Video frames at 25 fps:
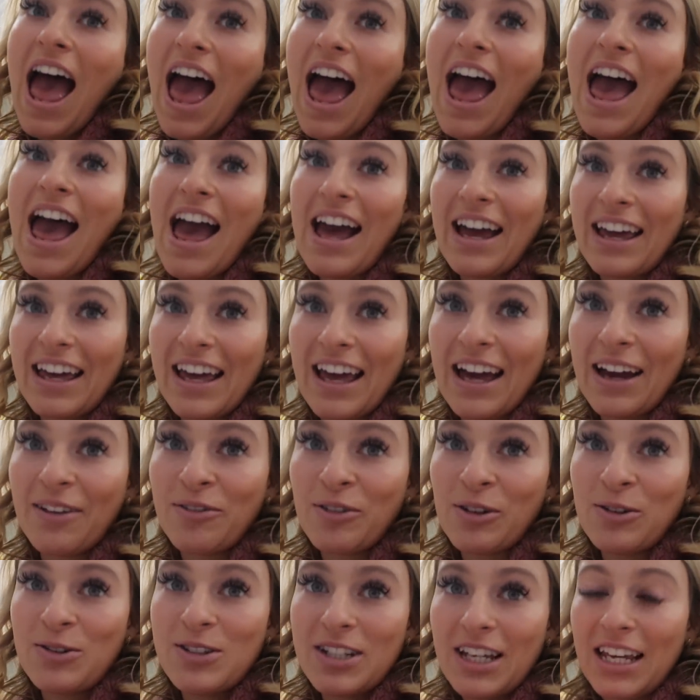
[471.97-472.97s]
hair care
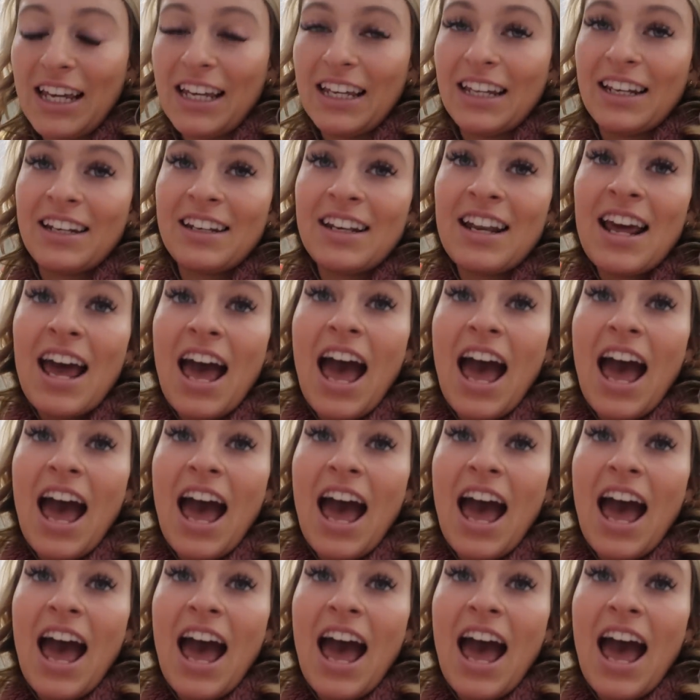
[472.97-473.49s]
routine